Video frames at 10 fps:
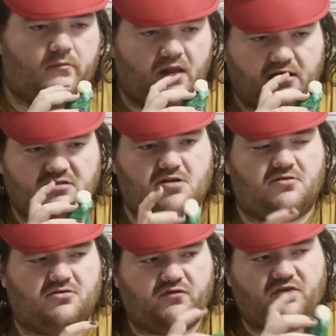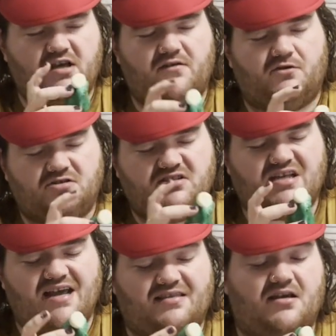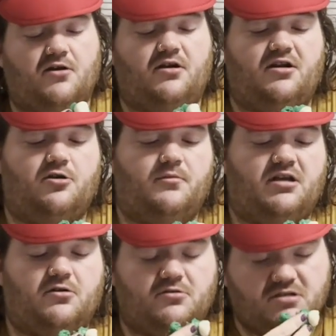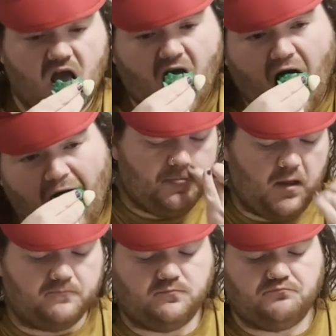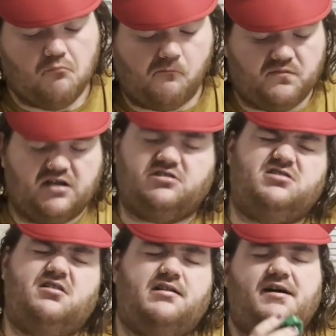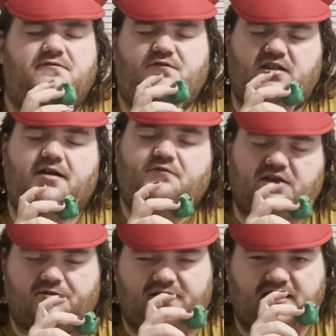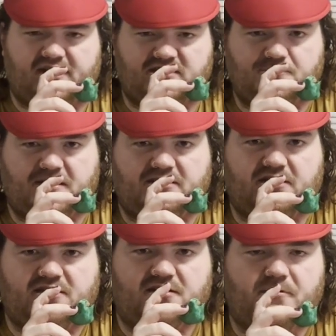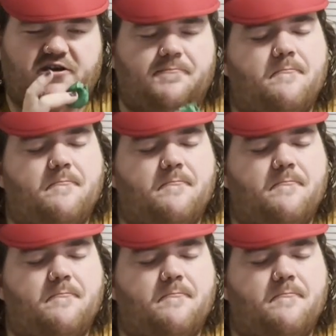because all those flavors sat there and intermingled. Yeah, just a lot fluffier than I expected it to be.